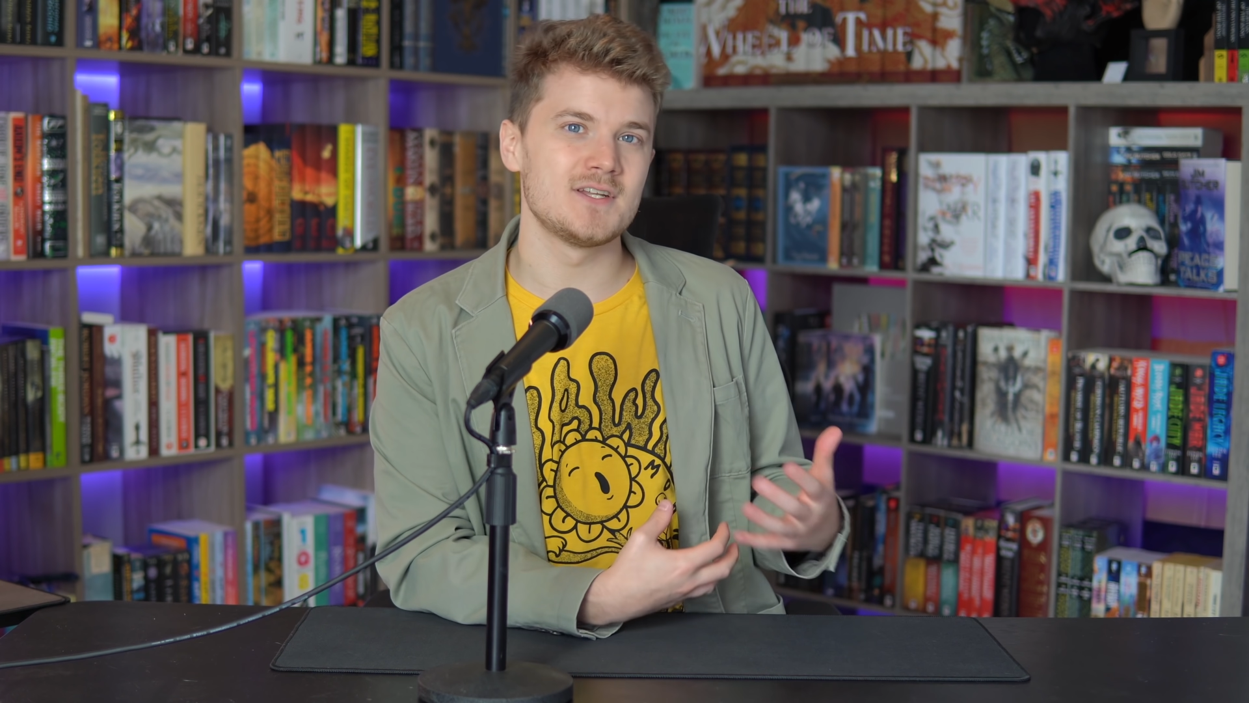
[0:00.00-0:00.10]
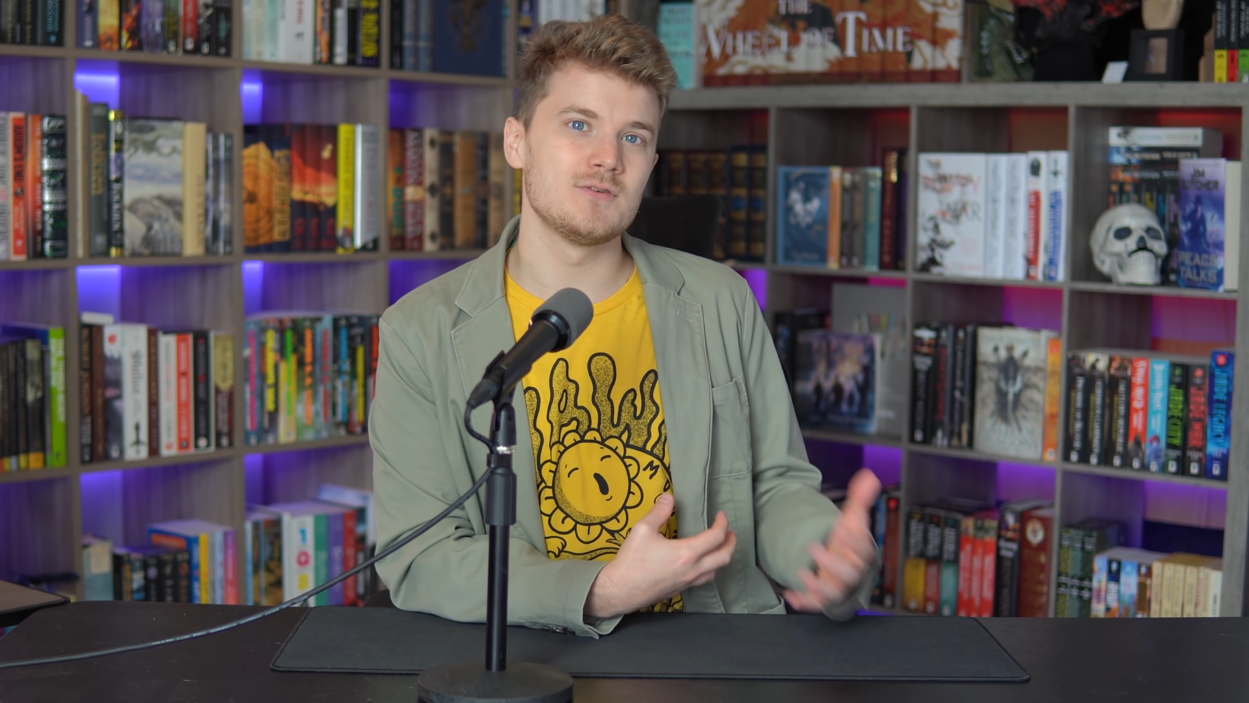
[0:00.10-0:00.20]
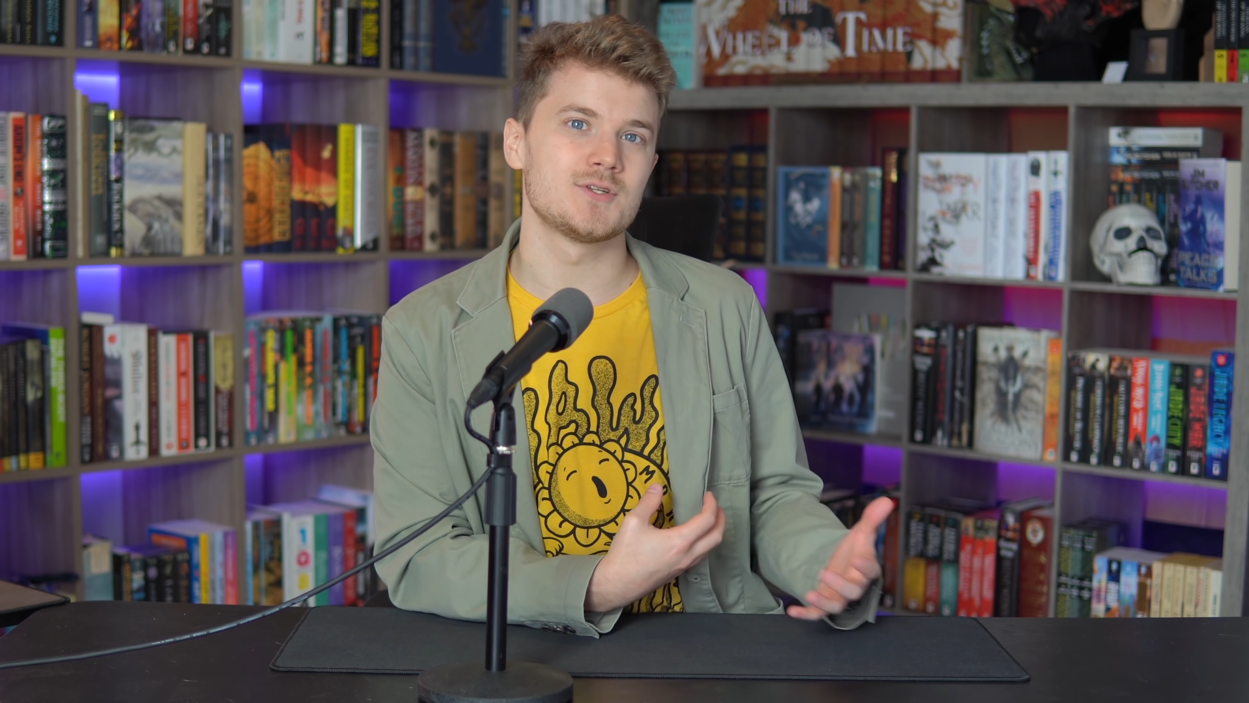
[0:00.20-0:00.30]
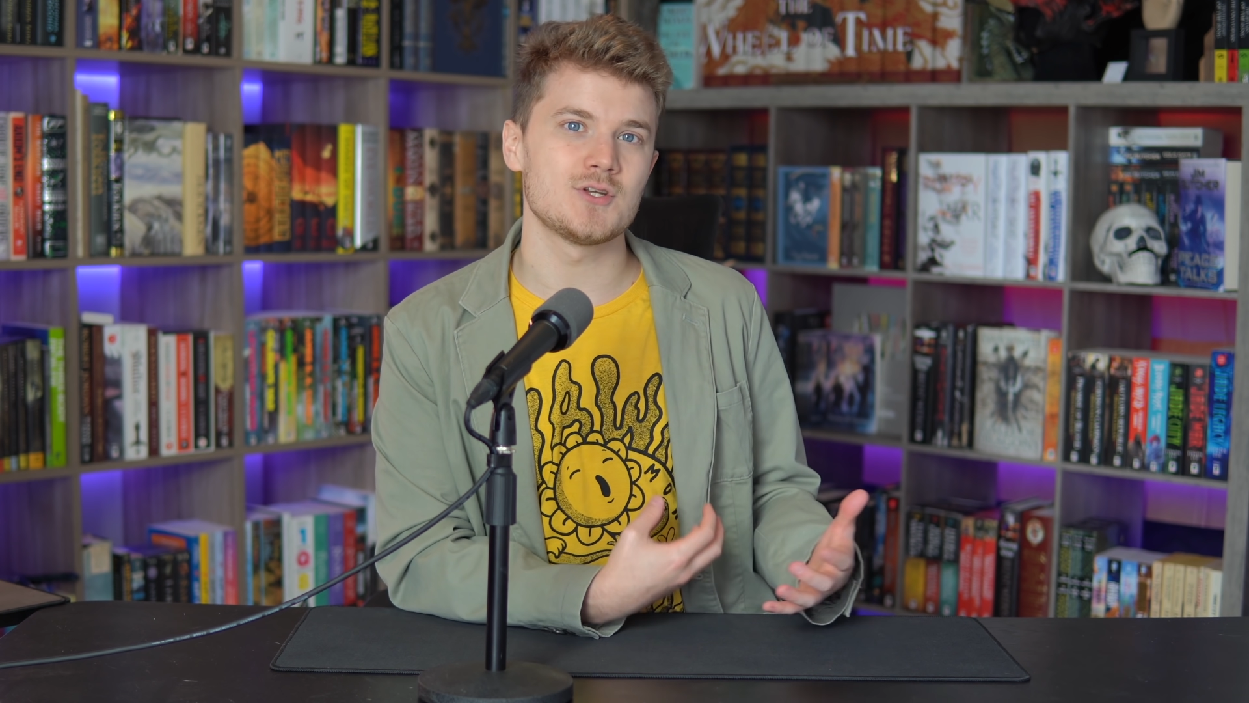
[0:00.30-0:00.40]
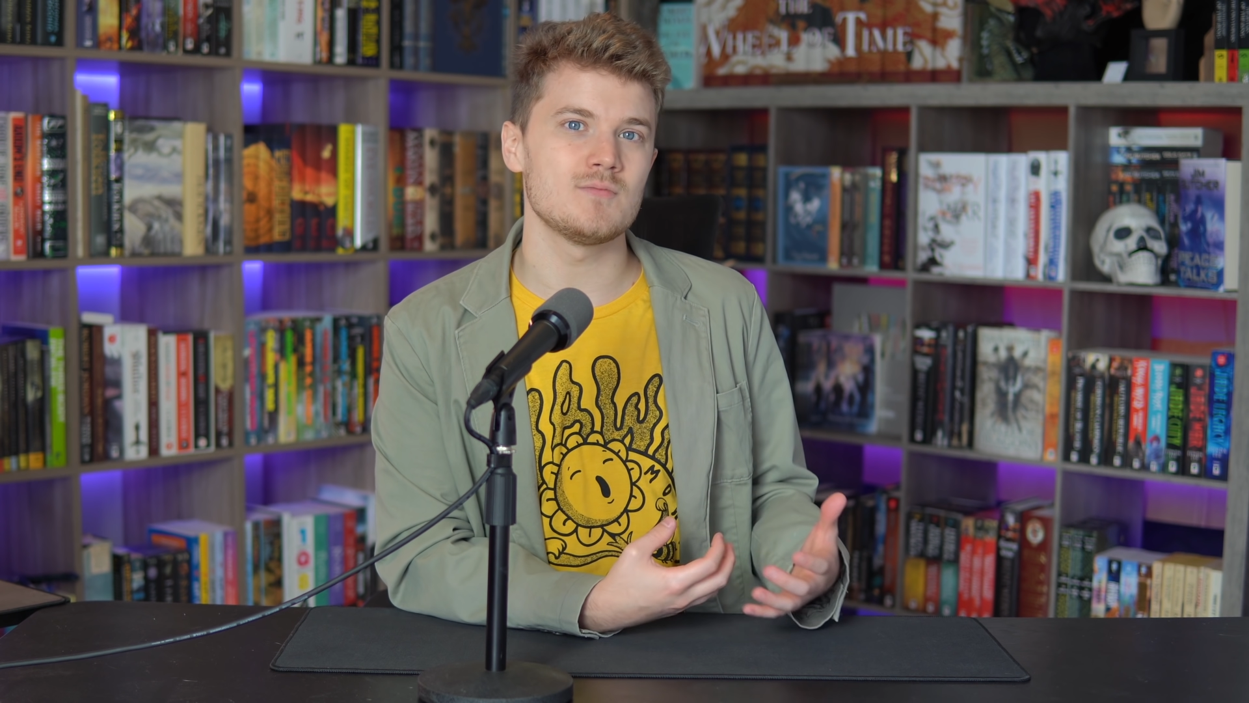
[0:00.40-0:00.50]

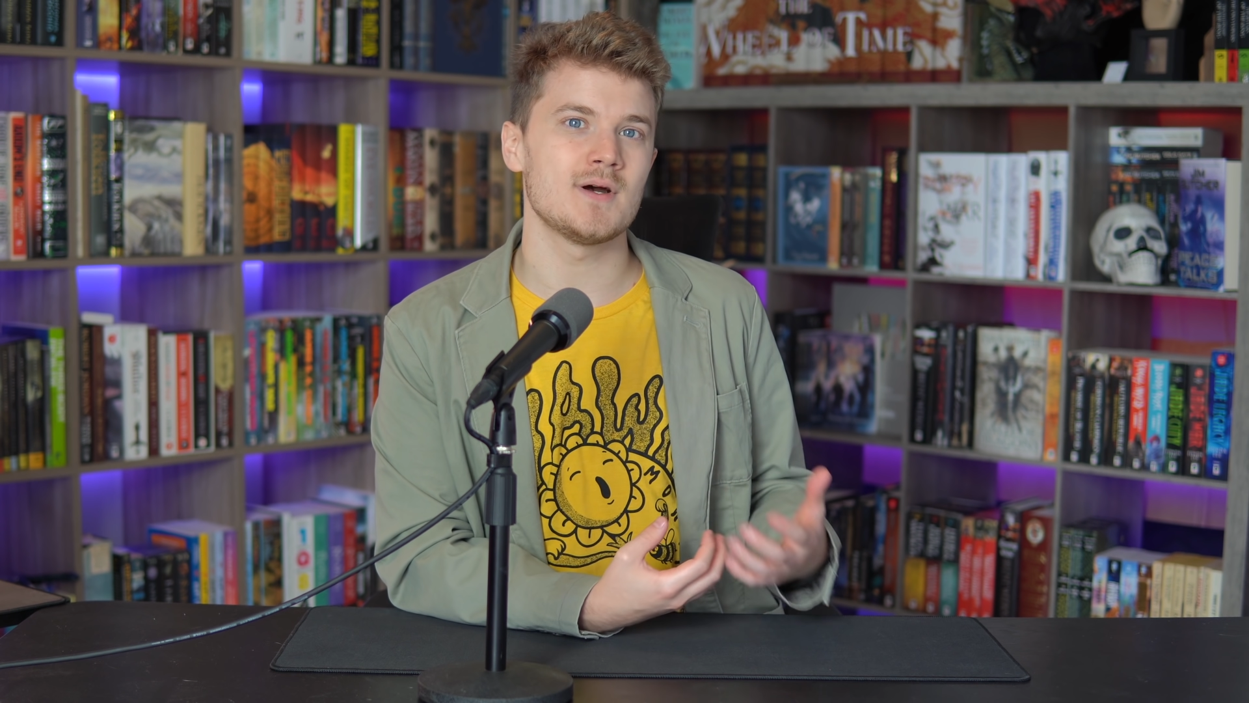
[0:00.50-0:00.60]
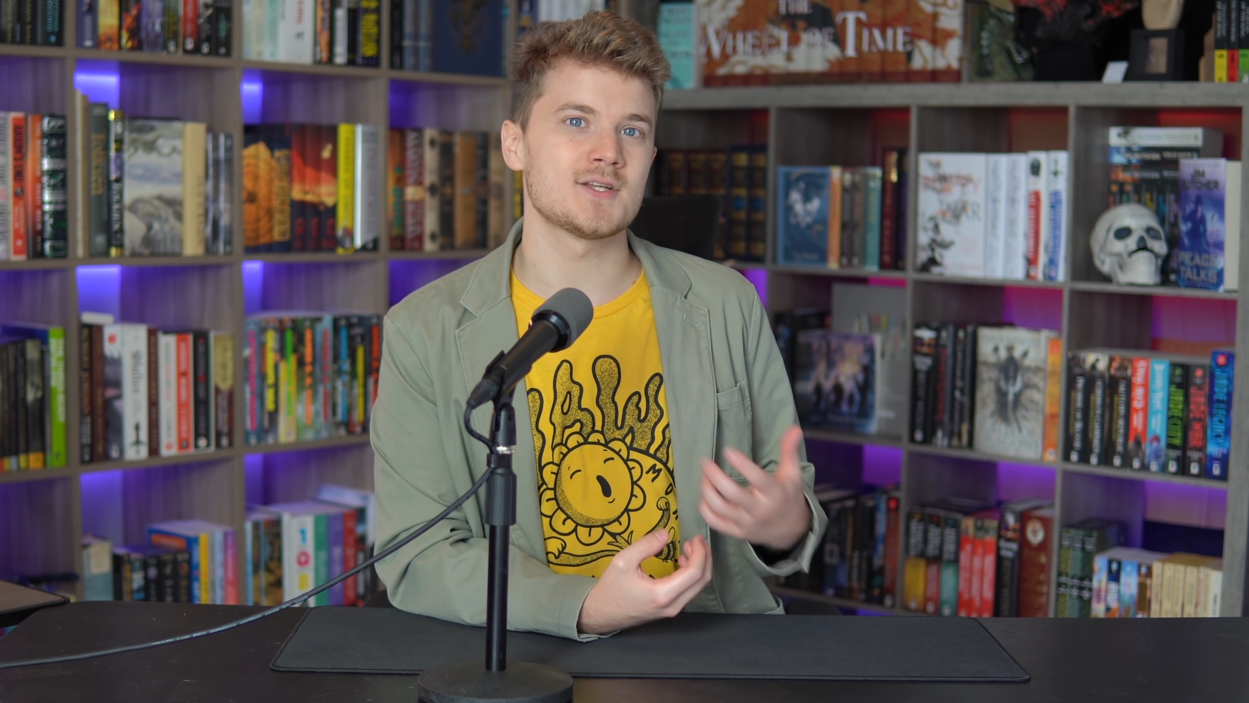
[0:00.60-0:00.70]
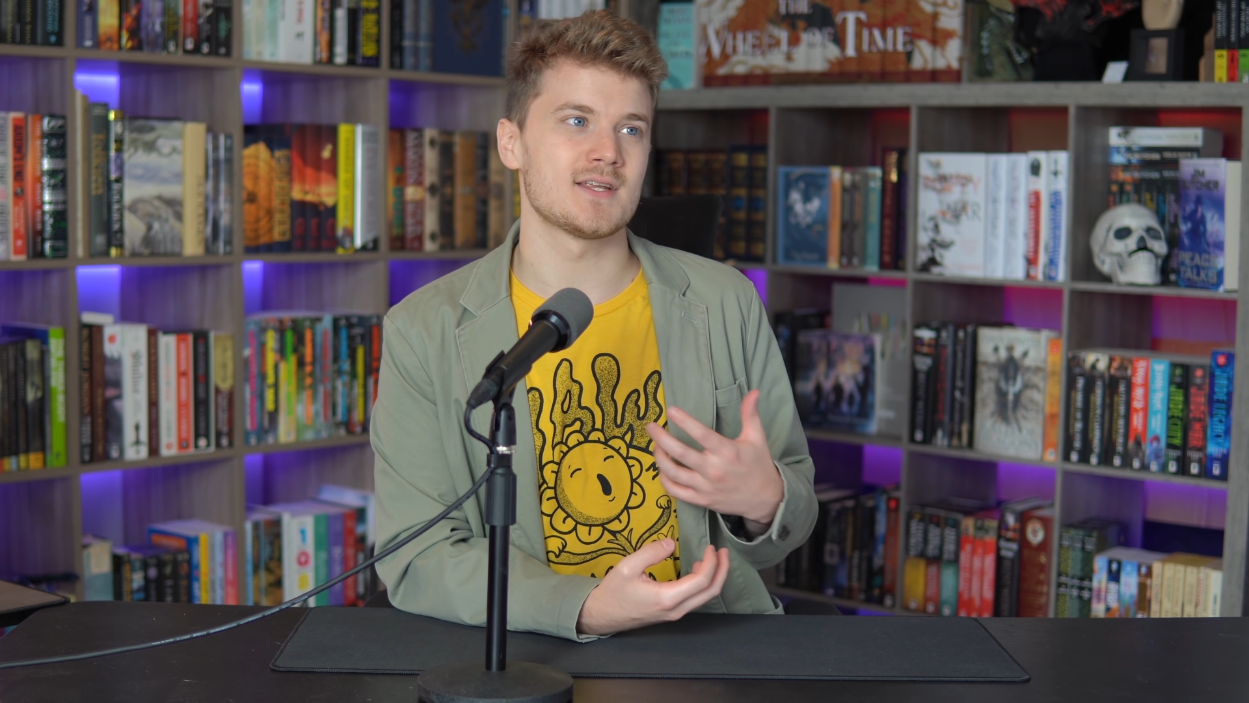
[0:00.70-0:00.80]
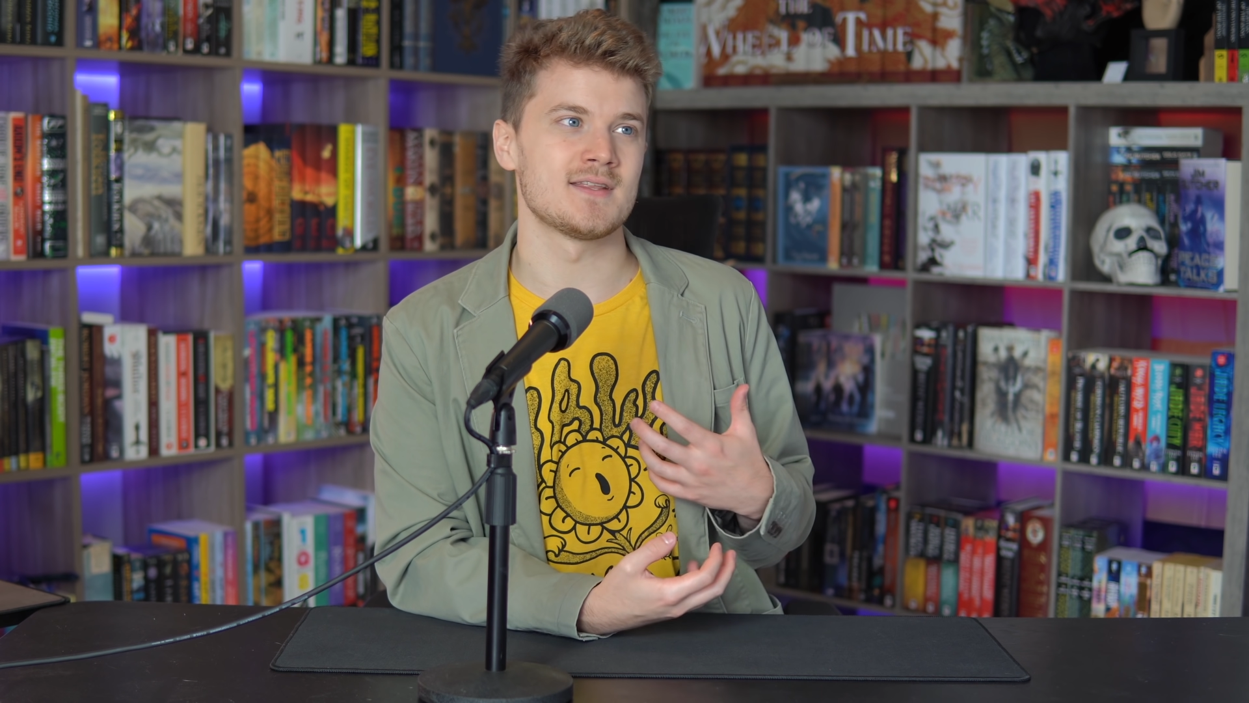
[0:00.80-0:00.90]
into it too much.